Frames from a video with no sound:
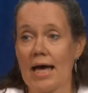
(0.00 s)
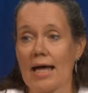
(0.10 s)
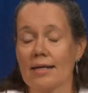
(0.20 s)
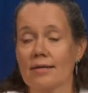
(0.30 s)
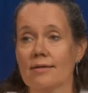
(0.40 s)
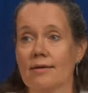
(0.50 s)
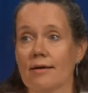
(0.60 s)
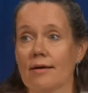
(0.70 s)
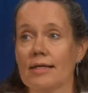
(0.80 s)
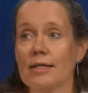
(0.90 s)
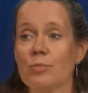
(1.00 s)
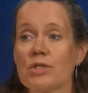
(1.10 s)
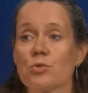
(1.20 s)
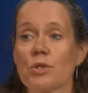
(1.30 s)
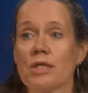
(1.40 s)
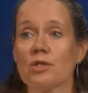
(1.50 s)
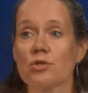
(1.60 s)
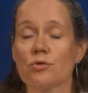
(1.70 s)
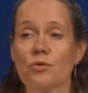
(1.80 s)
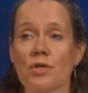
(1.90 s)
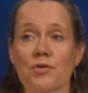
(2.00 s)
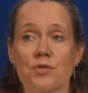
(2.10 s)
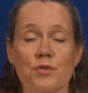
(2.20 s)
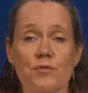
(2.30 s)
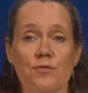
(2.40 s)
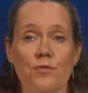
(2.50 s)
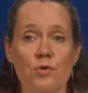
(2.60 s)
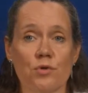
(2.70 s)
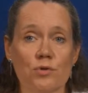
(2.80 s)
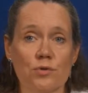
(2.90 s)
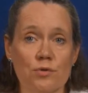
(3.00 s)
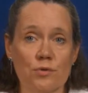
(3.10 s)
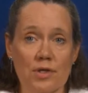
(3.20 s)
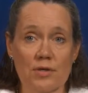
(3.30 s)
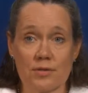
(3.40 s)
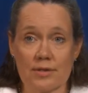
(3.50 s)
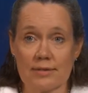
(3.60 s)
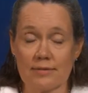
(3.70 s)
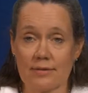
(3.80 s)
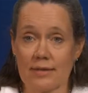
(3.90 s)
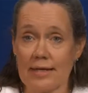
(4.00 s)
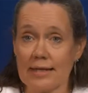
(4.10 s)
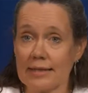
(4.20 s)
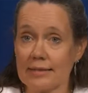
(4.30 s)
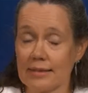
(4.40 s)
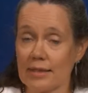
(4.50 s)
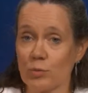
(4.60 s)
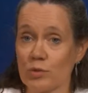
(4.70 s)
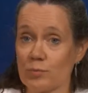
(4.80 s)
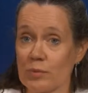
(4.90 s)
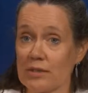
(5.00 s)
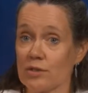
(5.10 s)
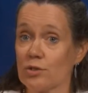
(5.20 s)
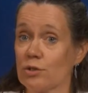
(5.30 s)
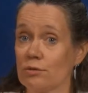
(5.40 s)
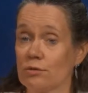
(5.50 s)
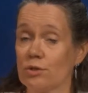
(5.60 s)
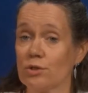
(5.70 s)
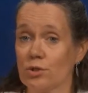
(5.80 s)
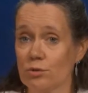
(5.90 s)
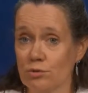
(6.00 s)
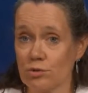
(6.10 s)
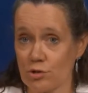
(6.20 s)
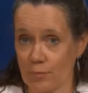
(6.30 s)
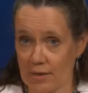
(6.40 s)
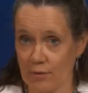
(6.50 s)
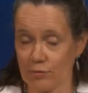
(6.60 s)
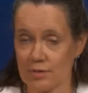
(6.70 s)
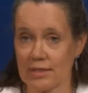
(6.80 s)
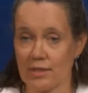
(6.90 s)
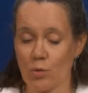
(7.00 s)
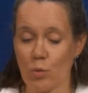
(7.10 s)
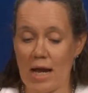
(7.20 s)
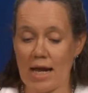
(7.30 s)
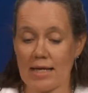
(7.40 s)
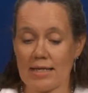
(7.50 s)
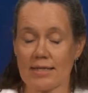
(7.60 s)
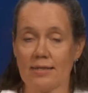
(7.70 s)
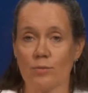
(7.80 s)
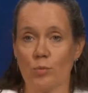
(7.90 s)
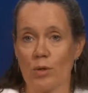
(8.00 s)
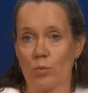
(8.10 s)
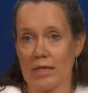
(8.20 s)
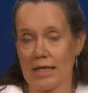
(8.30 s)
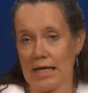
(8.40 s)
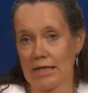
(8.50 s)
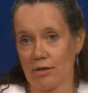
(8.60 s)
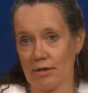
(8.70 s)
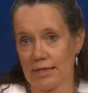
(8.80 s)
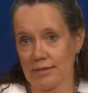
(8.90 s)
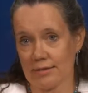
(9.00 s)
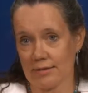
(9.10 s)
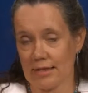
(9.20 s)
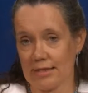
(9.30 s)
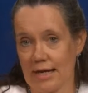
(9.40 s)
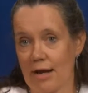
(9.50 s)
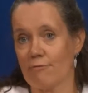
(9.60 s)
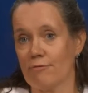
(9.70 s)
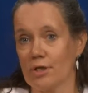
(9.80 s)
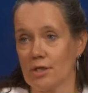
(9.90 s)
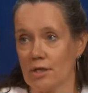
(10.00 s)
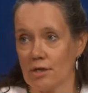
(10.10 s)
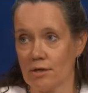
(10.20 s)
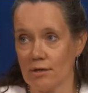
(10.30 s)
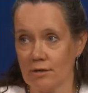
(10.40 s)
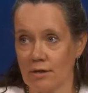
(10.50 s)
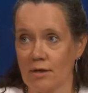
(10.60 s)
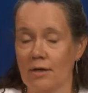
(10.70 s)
And in between 2004 to 2009 it was built huge amounts, in a way when we calculate that every year